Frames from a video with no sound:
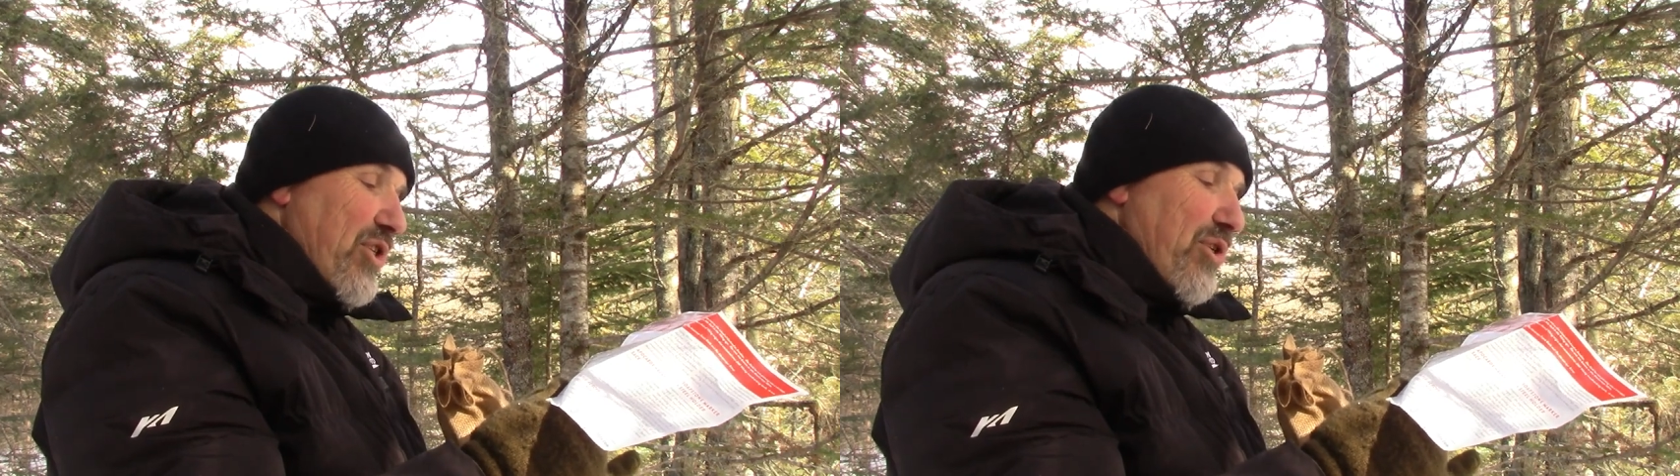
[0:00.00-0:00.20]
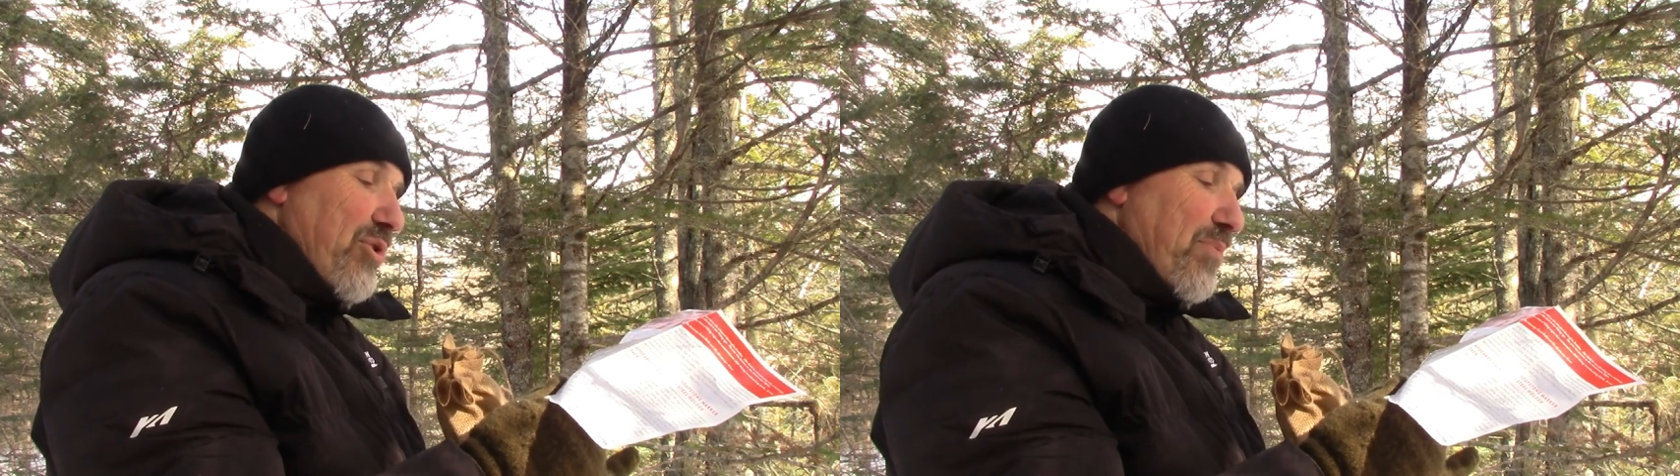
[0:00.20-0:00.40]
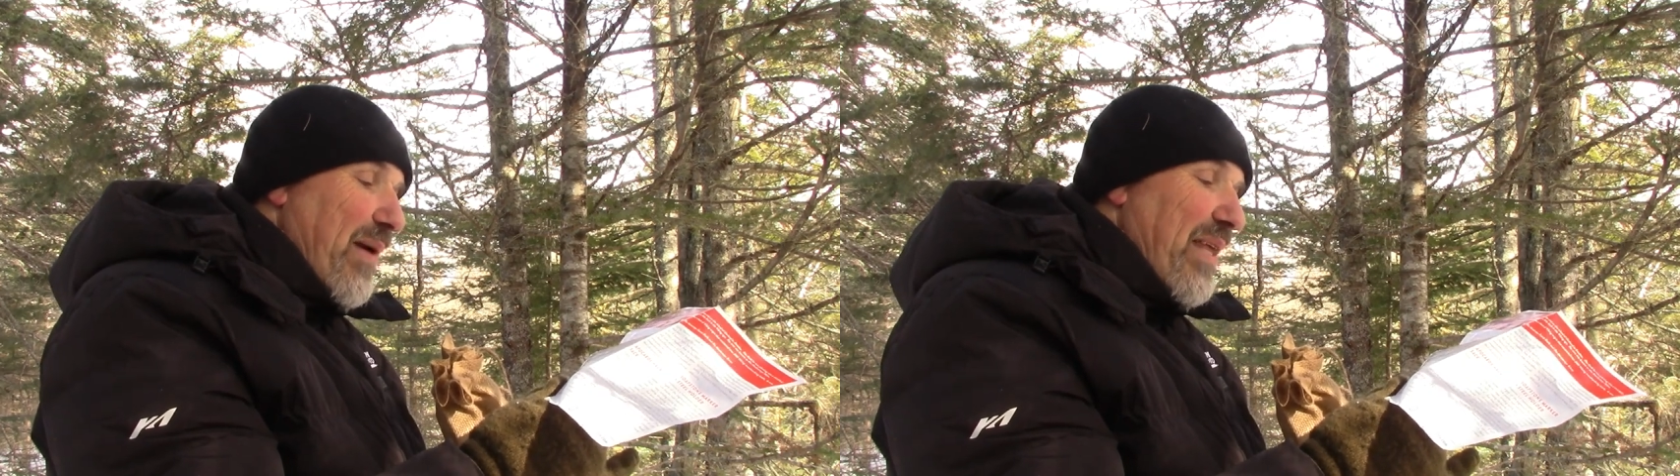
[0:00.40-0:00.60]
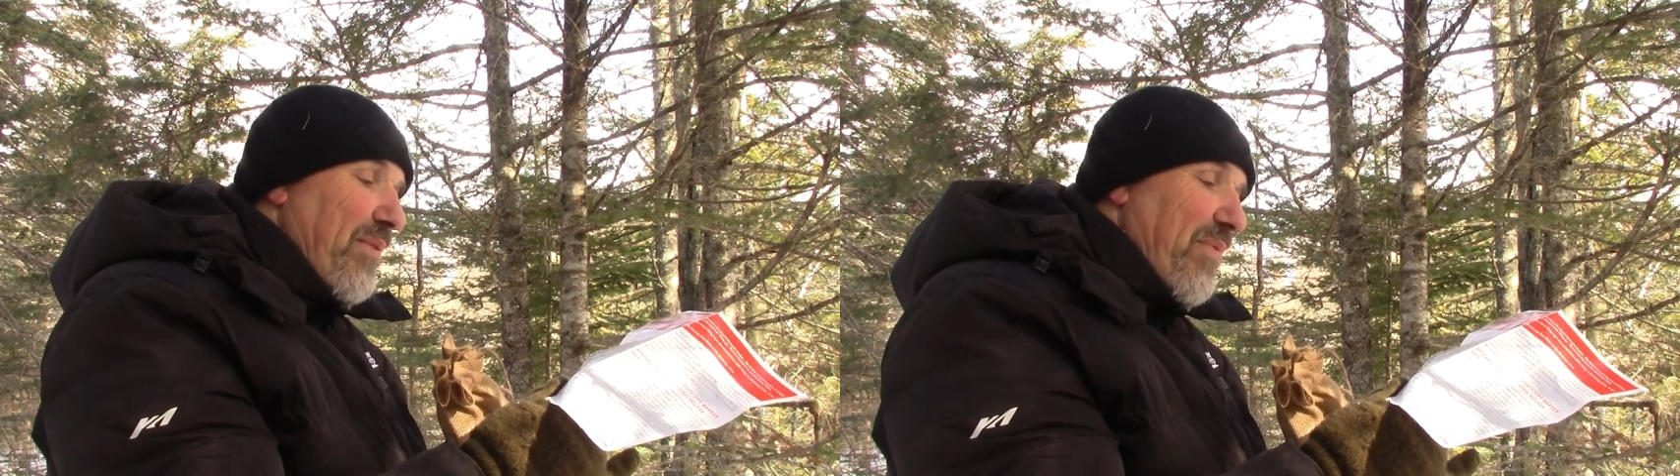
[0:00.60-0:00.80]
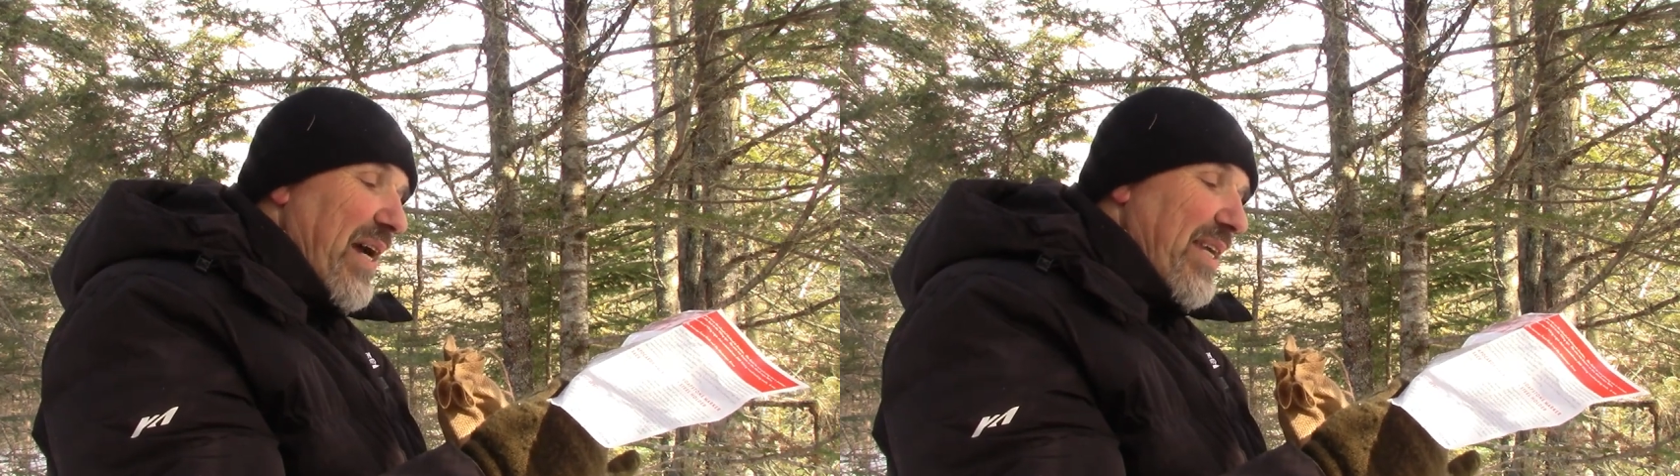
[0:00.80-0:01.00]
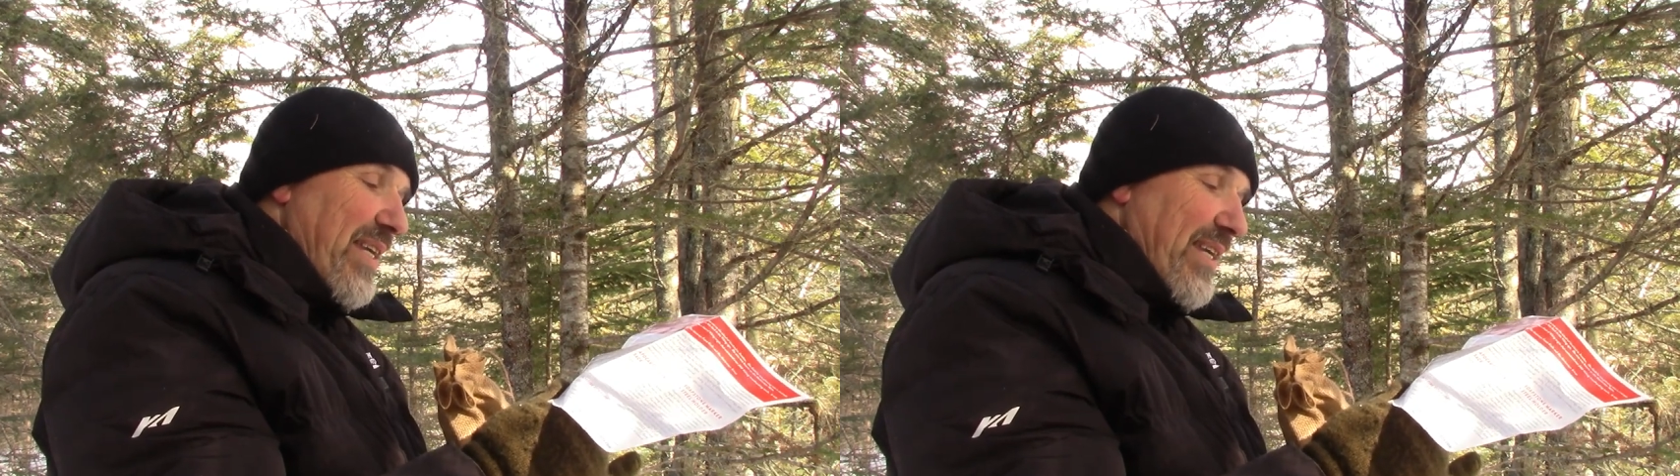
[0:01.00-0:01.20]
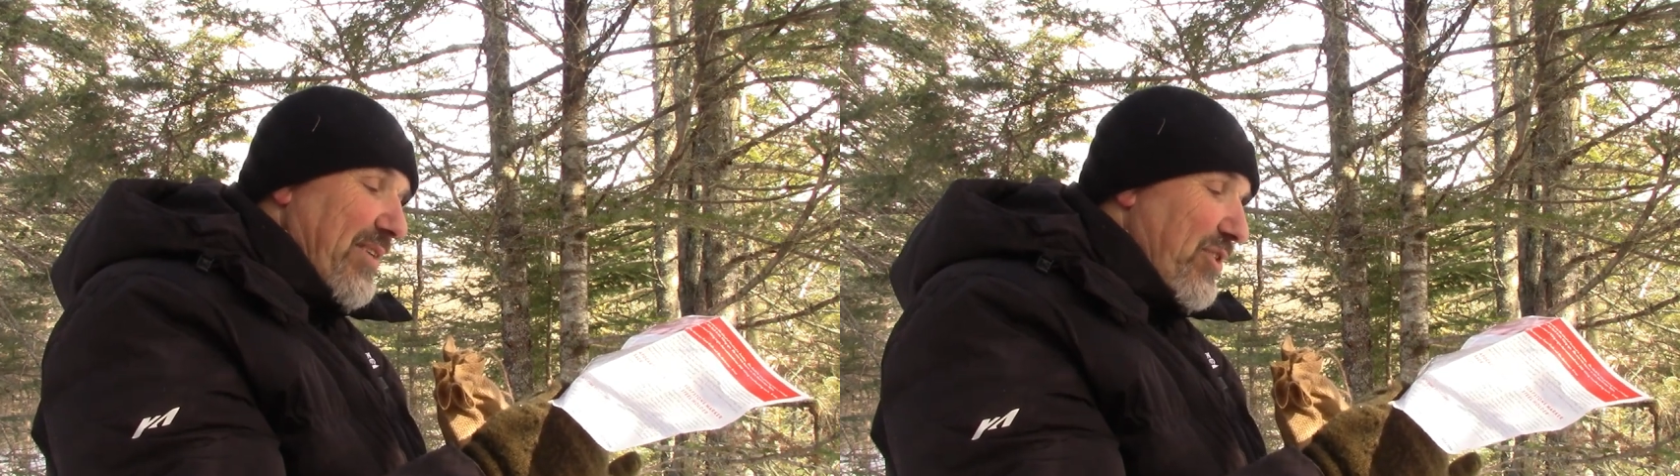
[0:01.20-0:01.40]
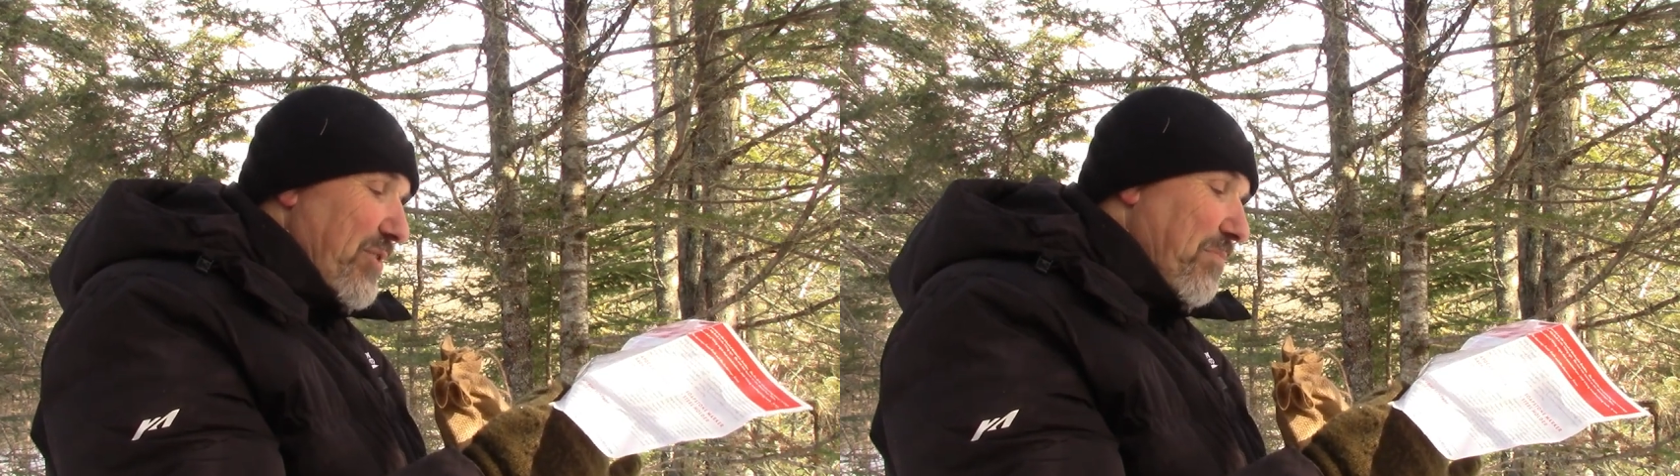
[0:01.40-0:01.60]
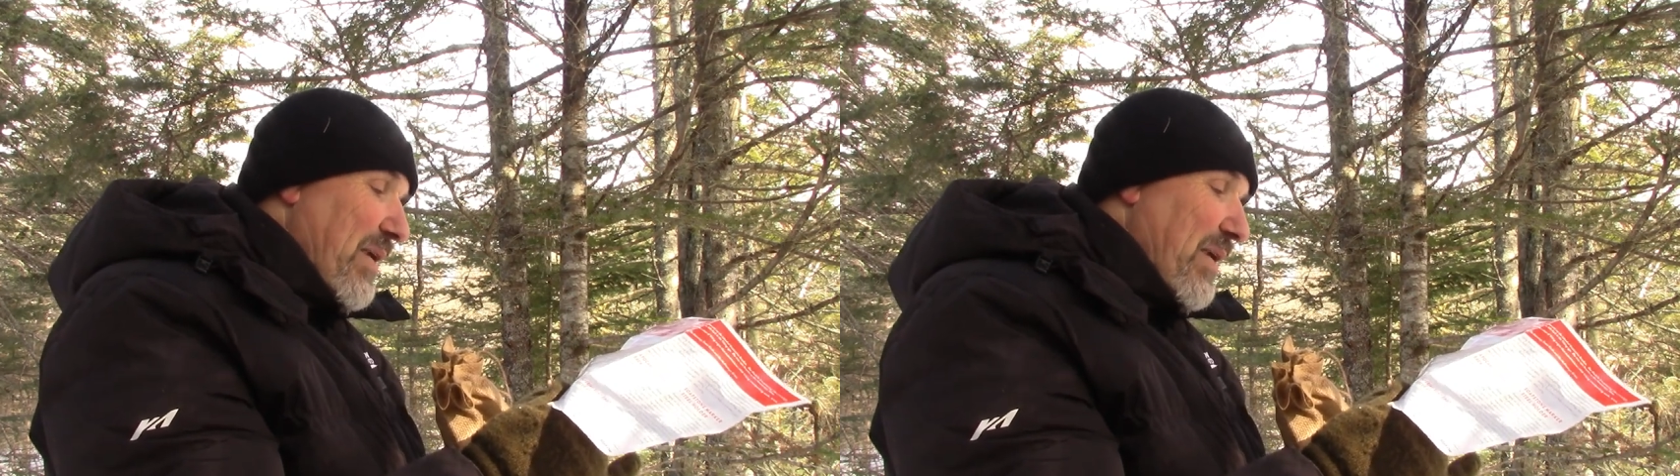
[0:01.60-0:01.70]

used by the Vikings.